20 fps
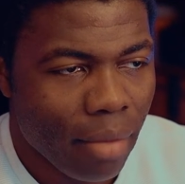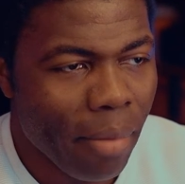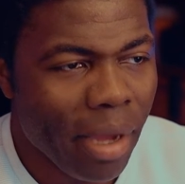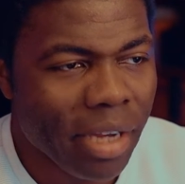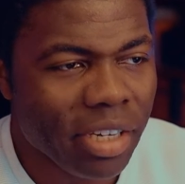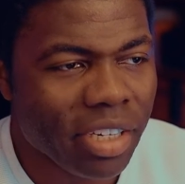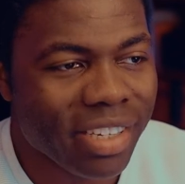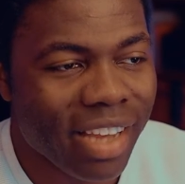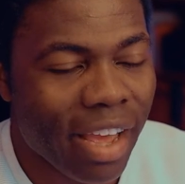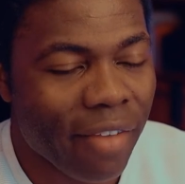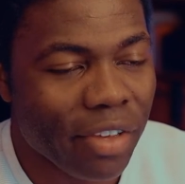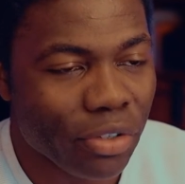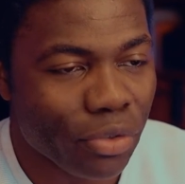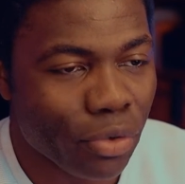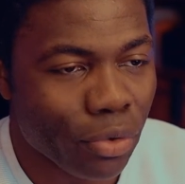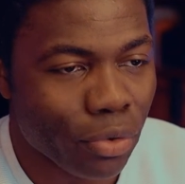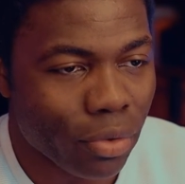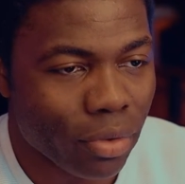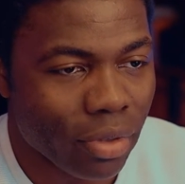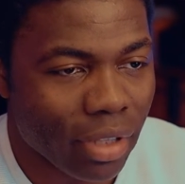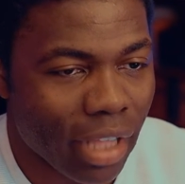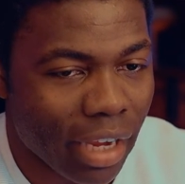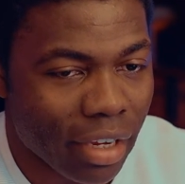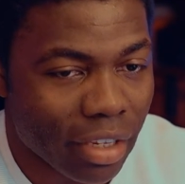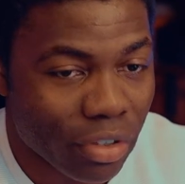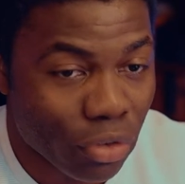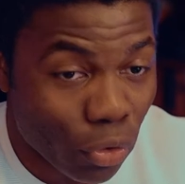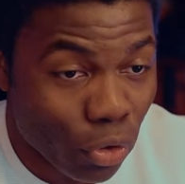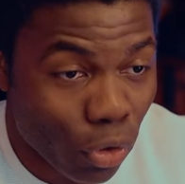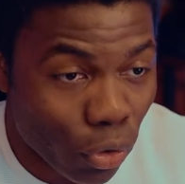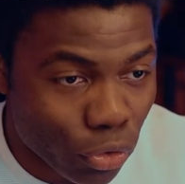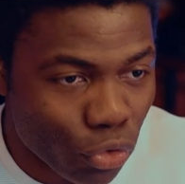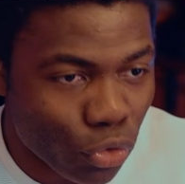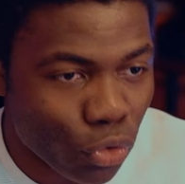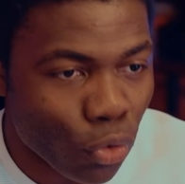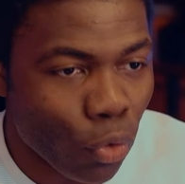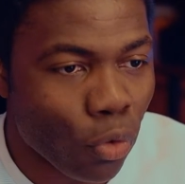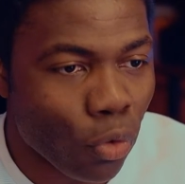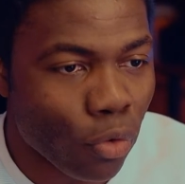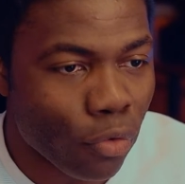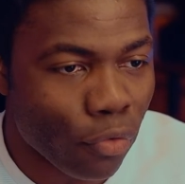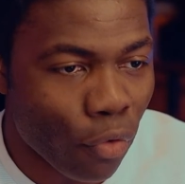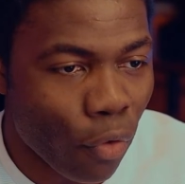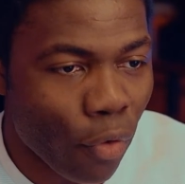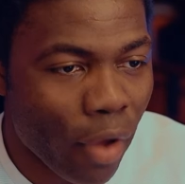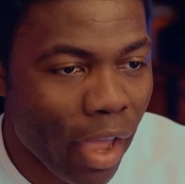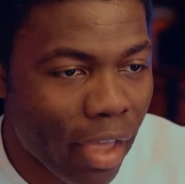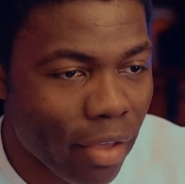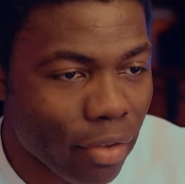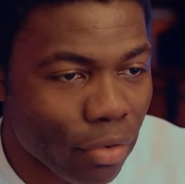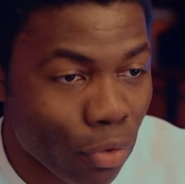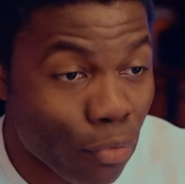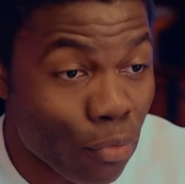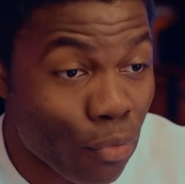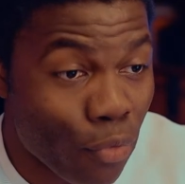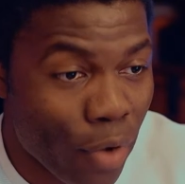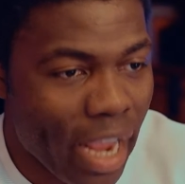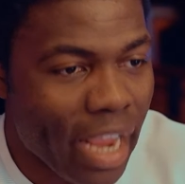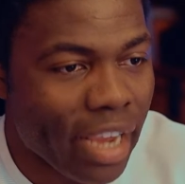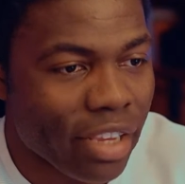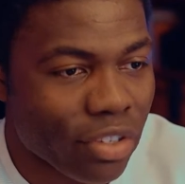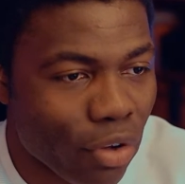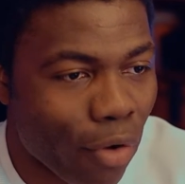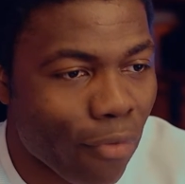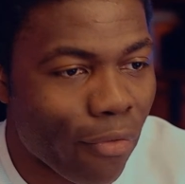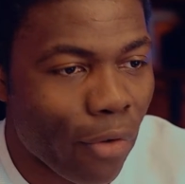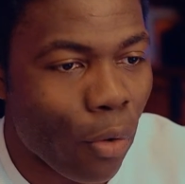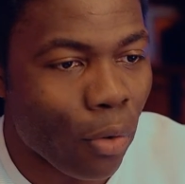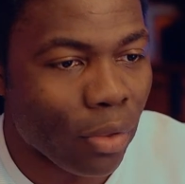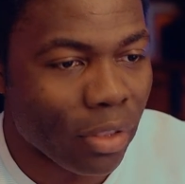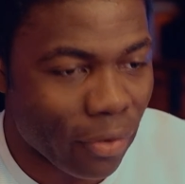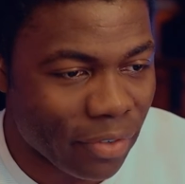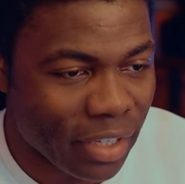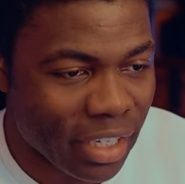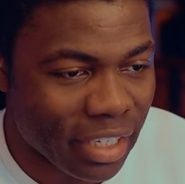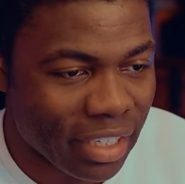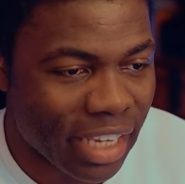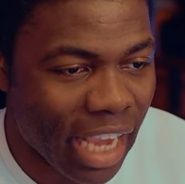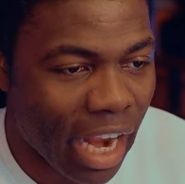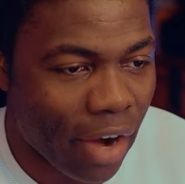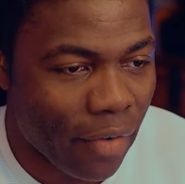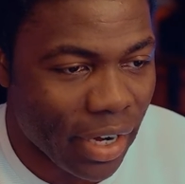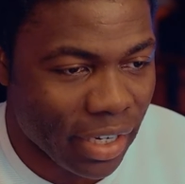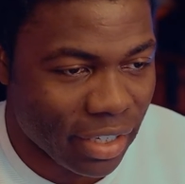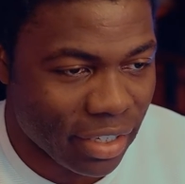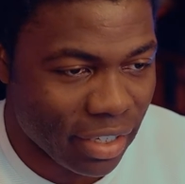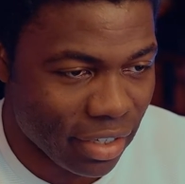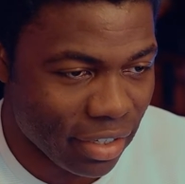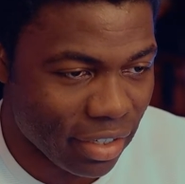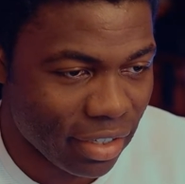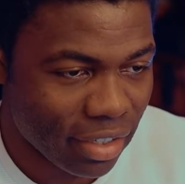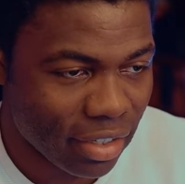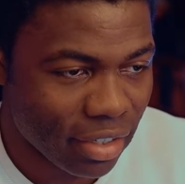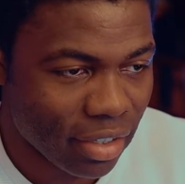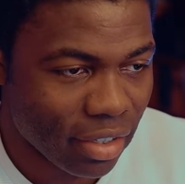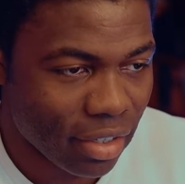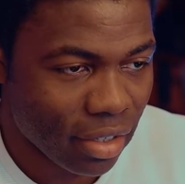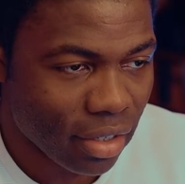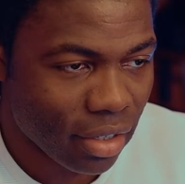Imagine having to, like, the controls for the rigs of all of these characters.